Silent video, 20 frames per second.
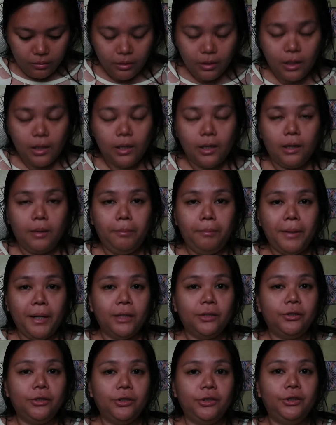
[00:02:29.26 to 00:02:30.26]
the
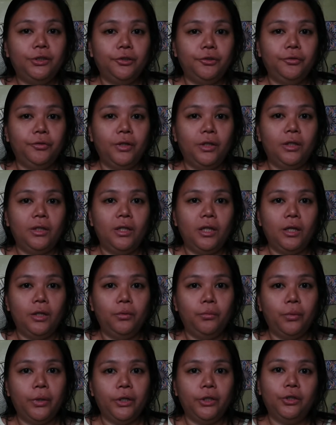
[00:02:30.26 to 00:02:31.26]
pattern of it
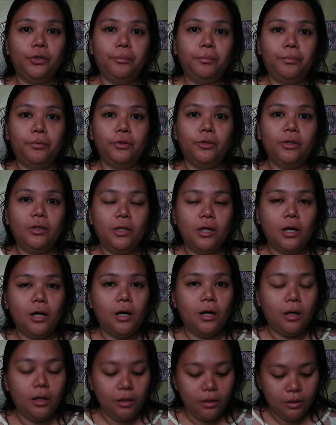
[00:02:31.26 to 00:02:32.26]
and where to put
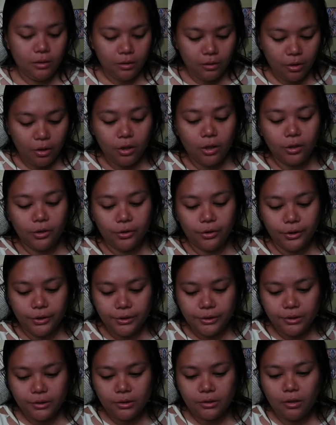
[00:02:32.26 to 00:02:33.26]
the
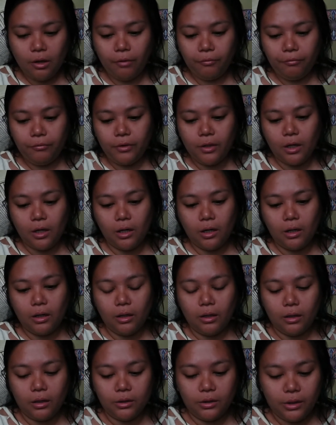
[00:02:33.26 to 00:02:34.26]
colors of
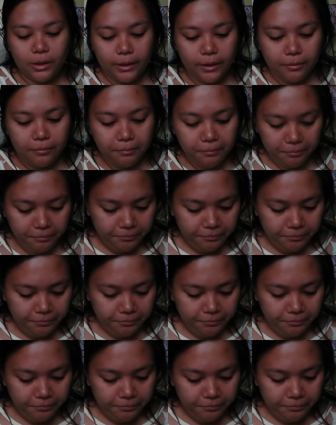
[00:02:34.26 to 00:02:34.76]
the thread.